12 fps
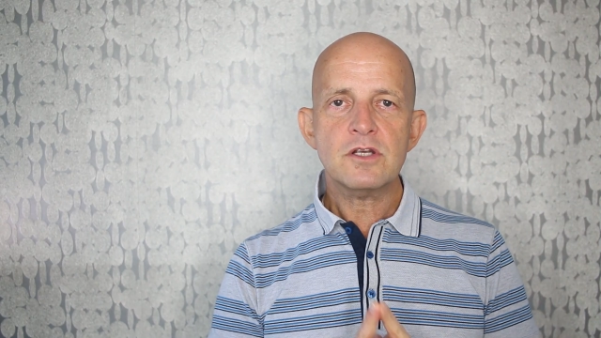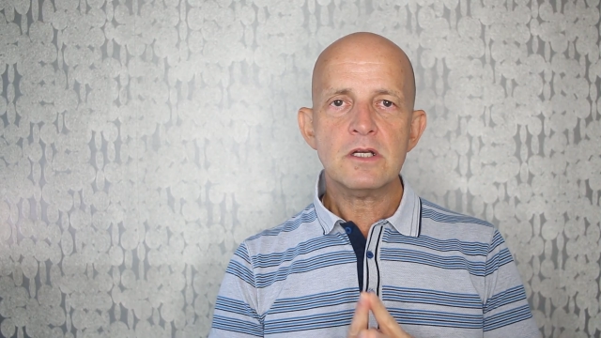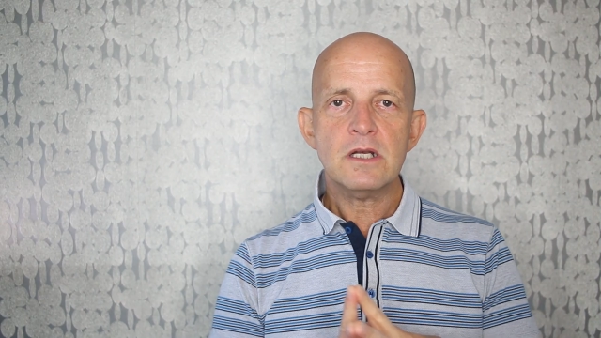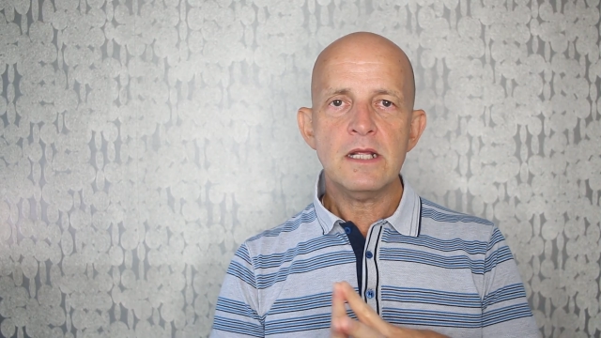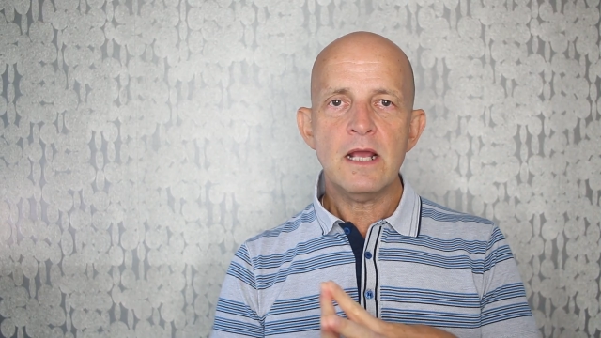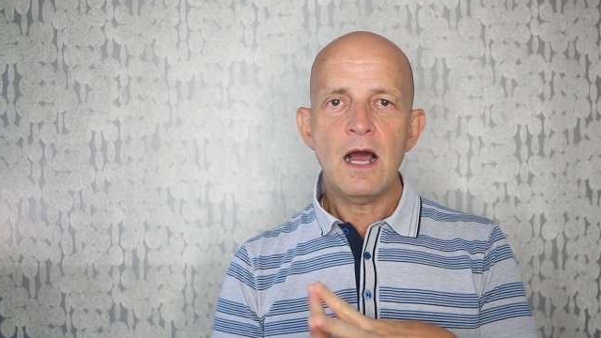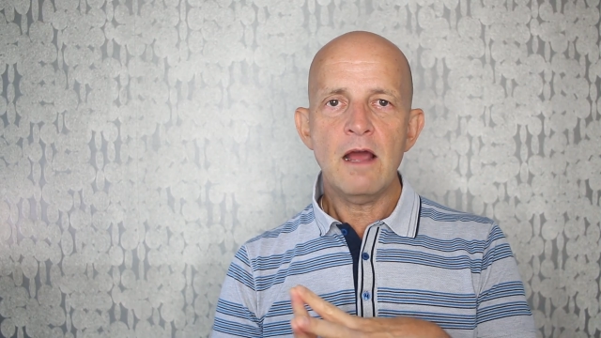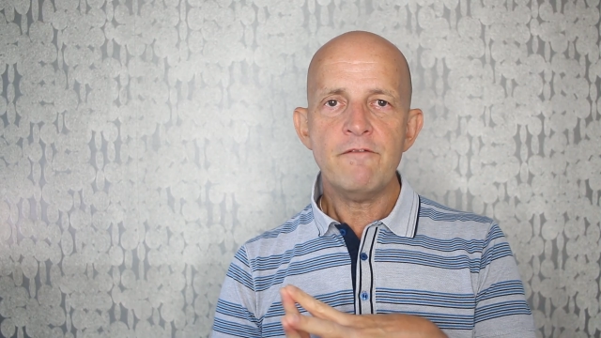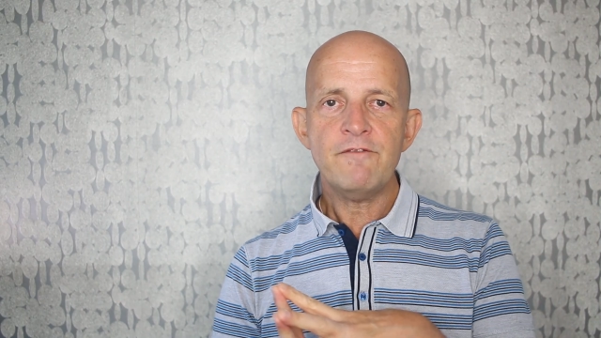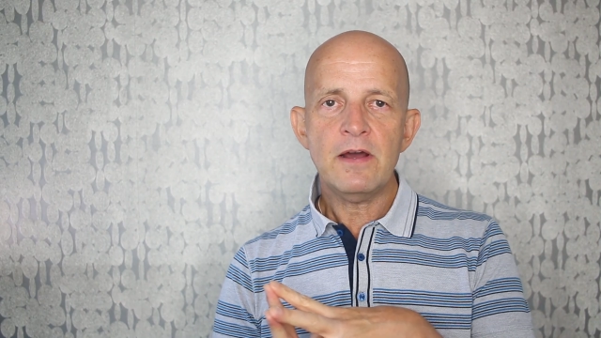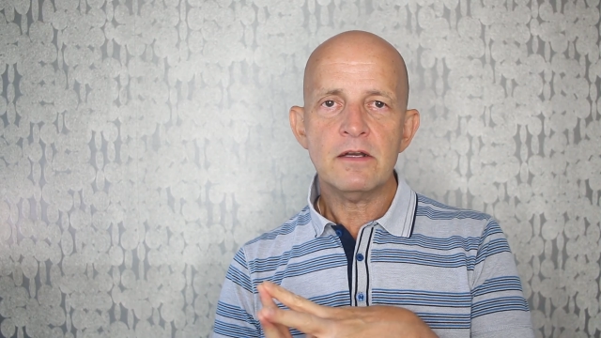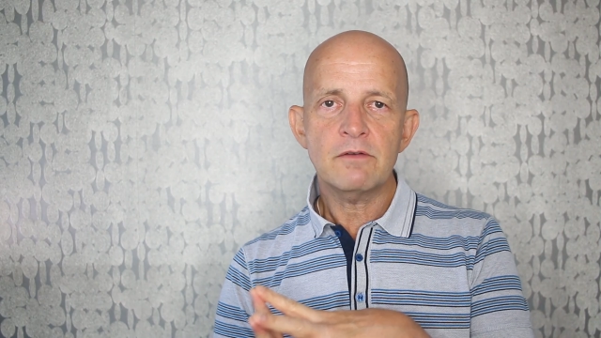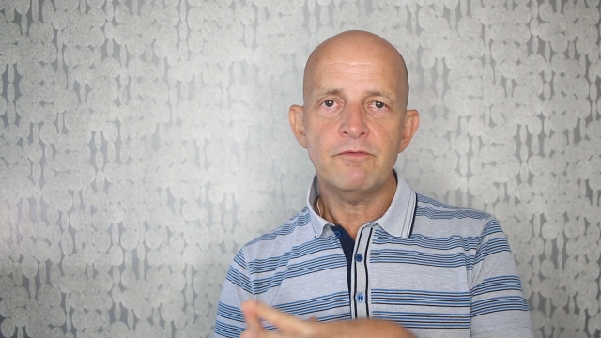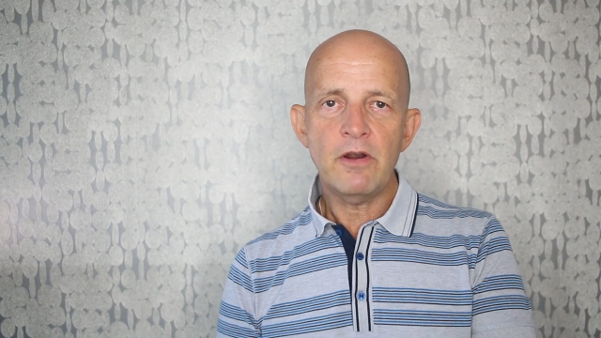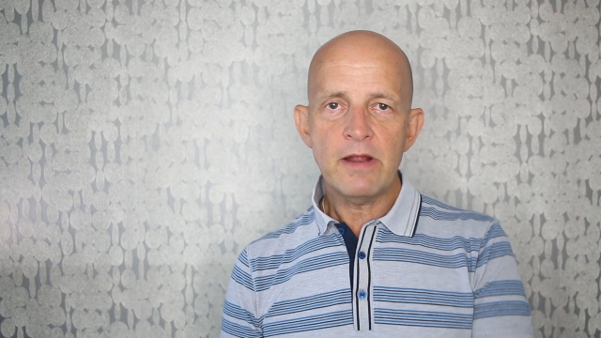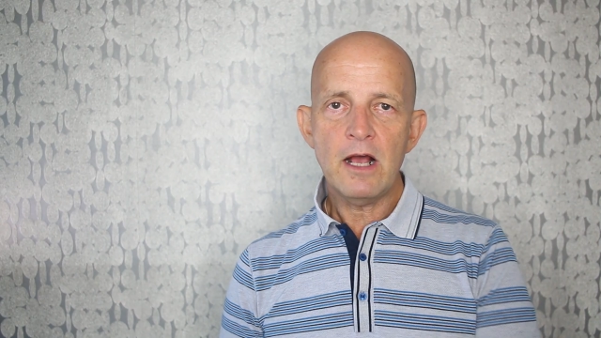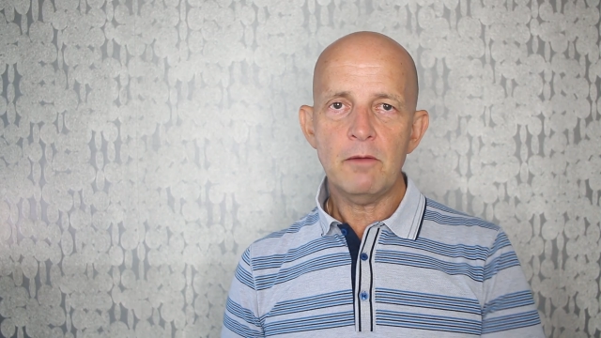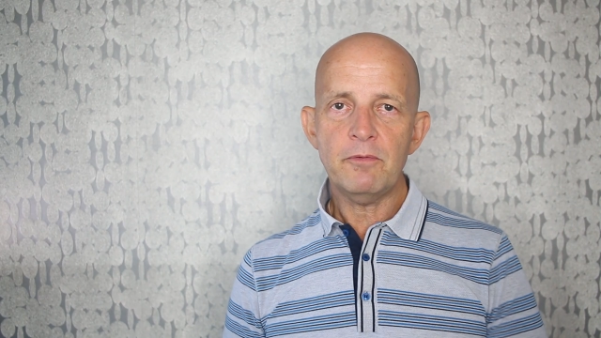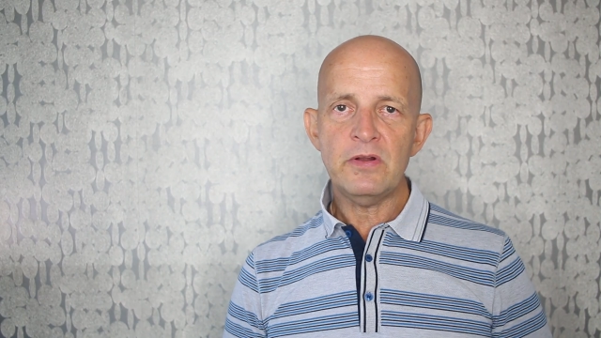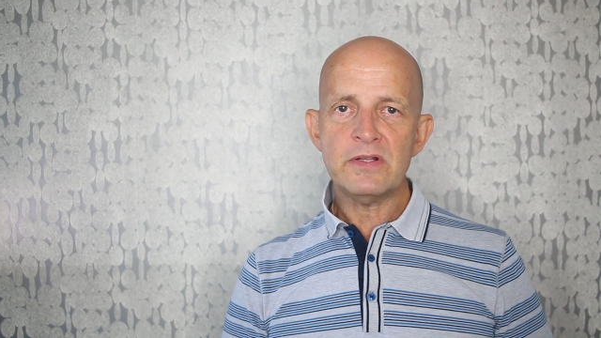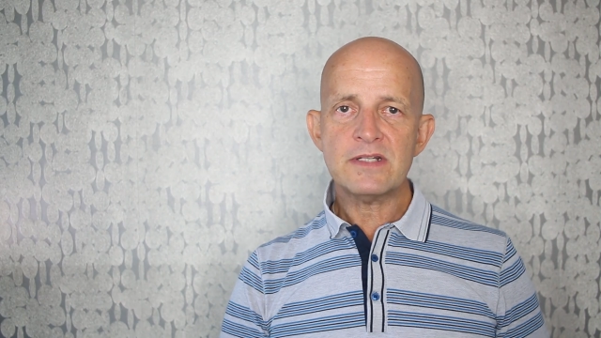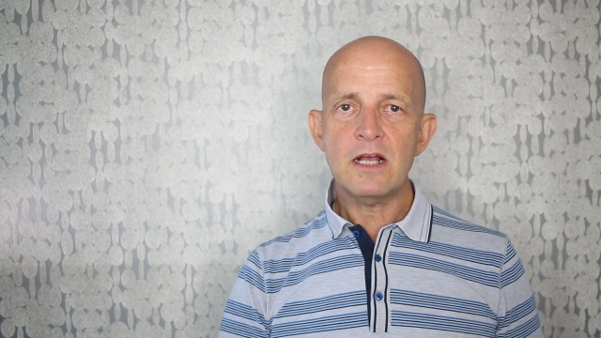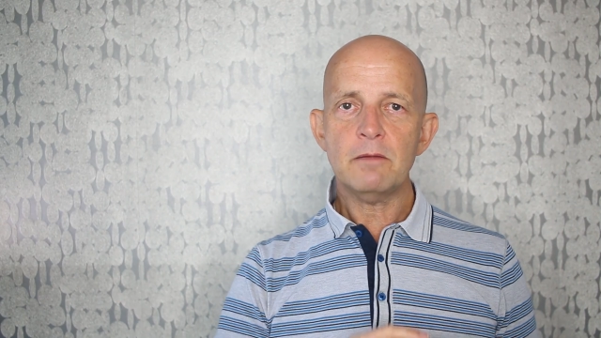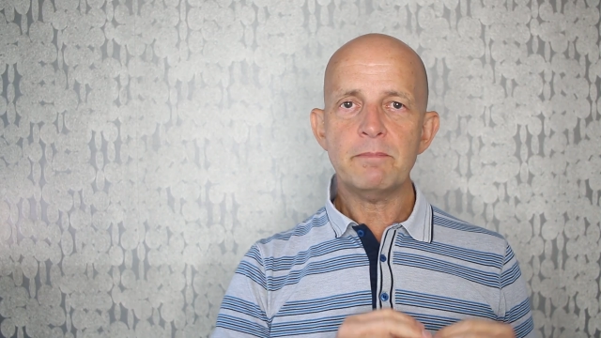certainly I found very helpful, and
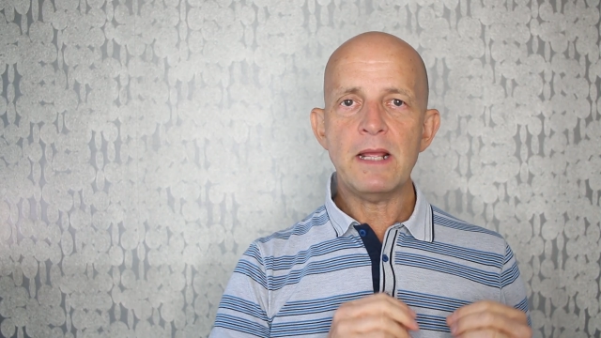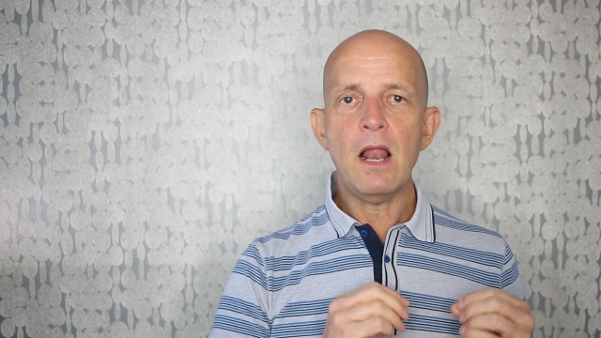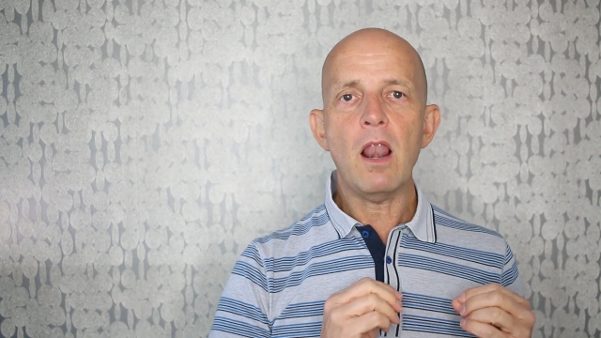it's helped me a